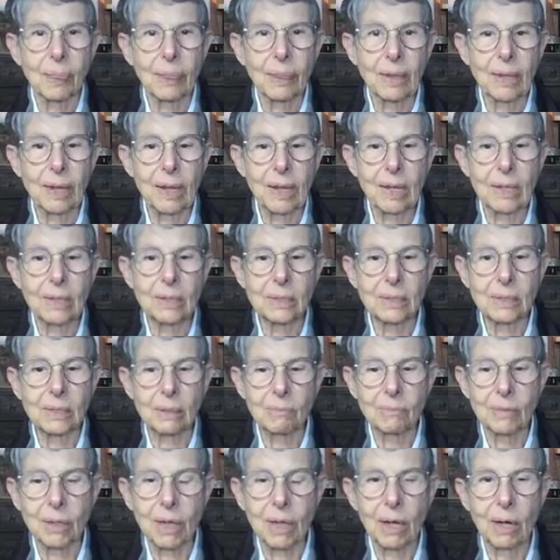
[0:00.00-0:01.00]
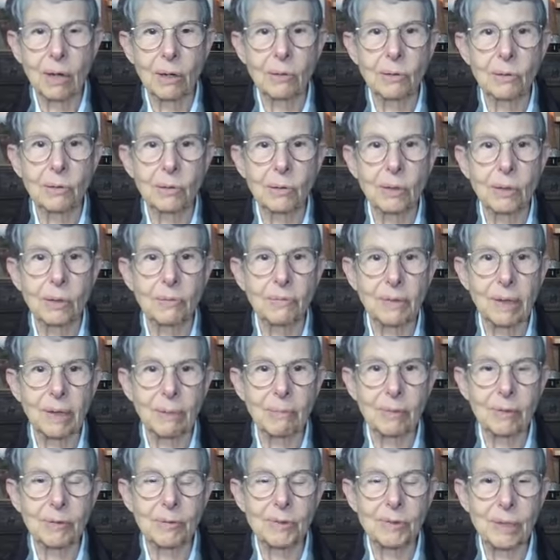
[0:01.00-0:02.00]
And somehow her
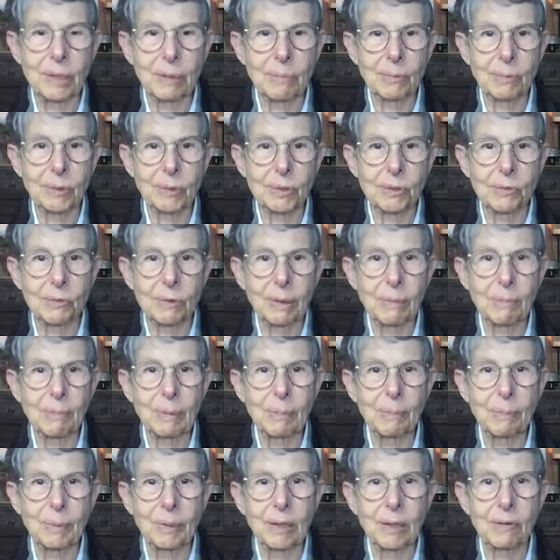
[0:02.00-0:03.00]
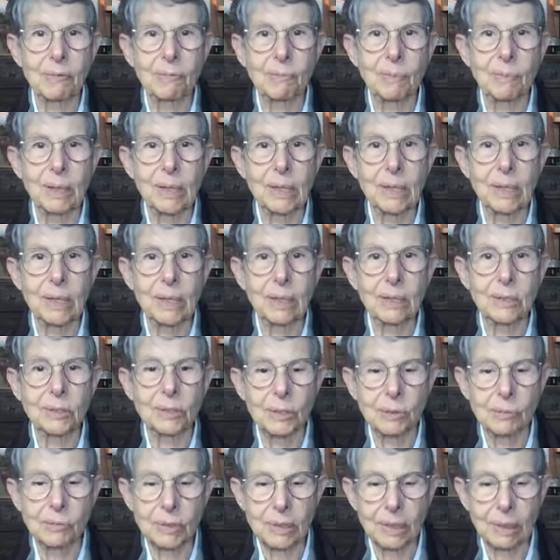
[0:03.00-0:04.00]
family was able to scrape up enough money, and
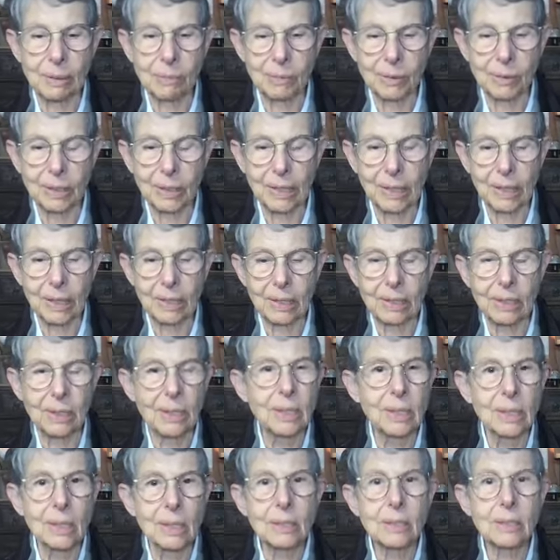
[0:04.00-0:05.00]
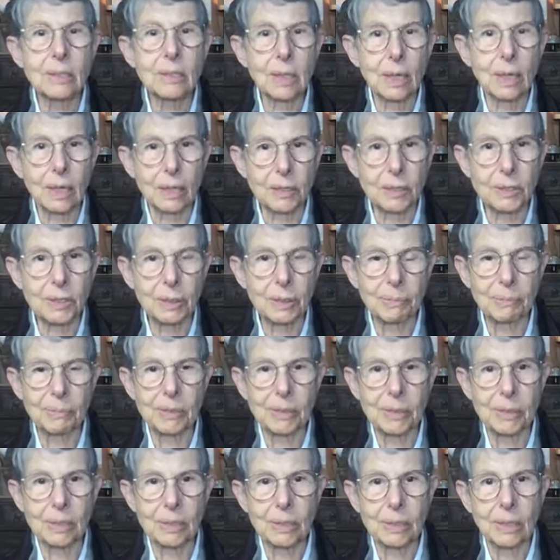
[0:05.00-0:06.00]
she was able to get
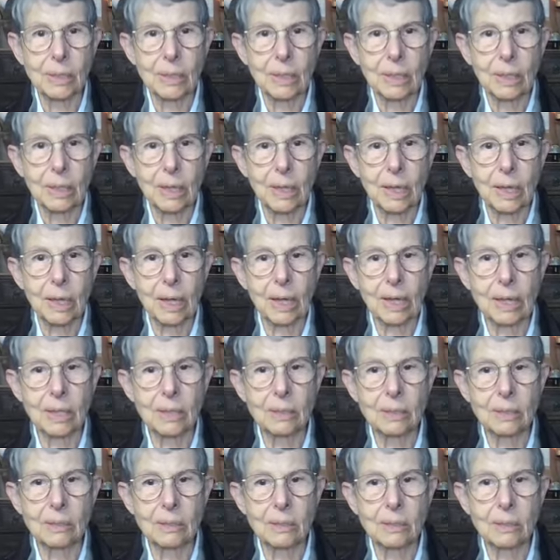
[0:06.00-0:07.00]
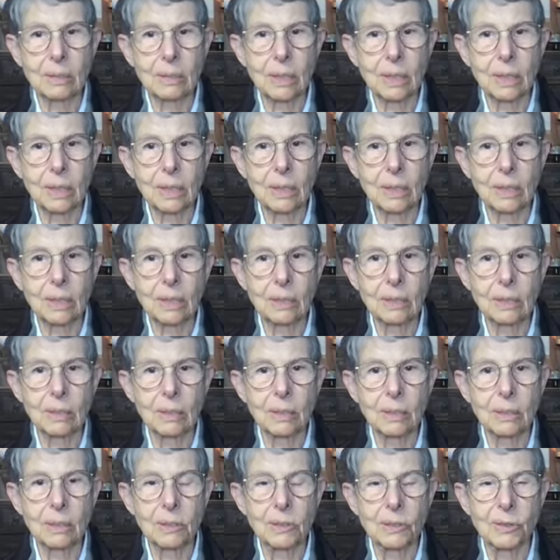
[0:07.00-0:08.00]
scholarships and
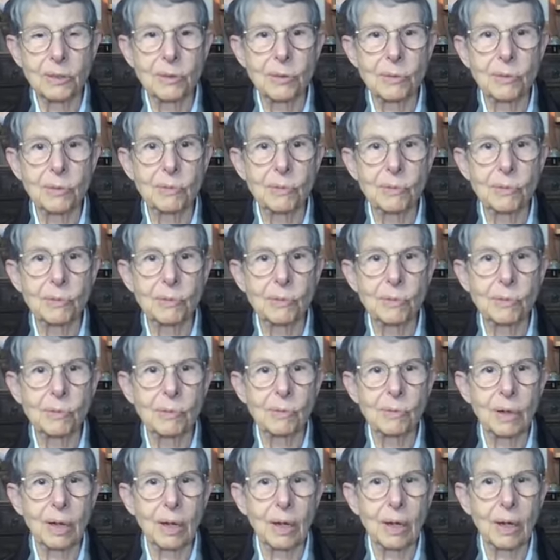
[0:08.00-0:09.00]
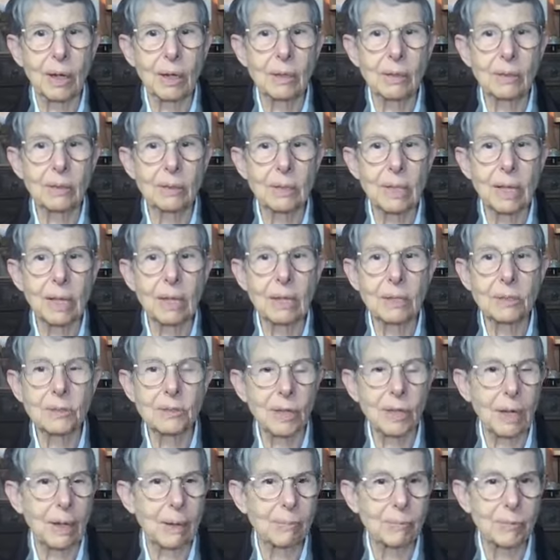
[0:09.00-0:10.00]
do
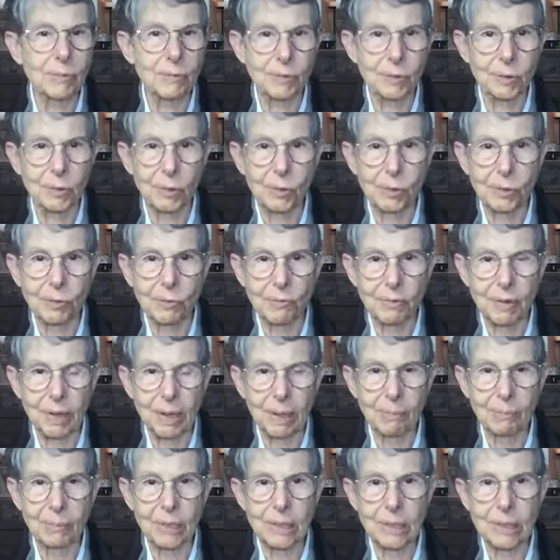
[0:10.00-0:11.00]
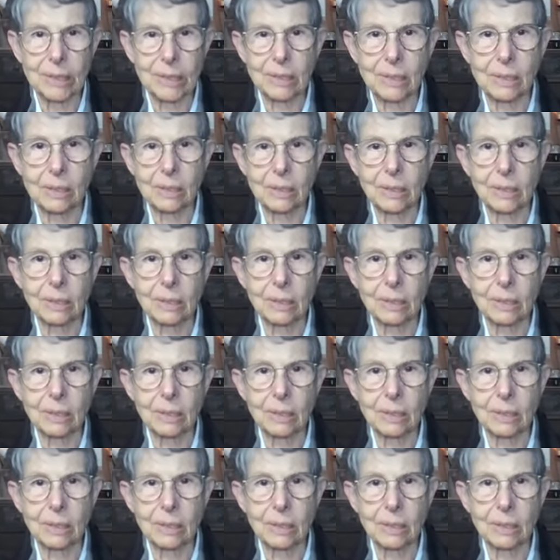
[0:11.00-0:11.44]
jobs for local families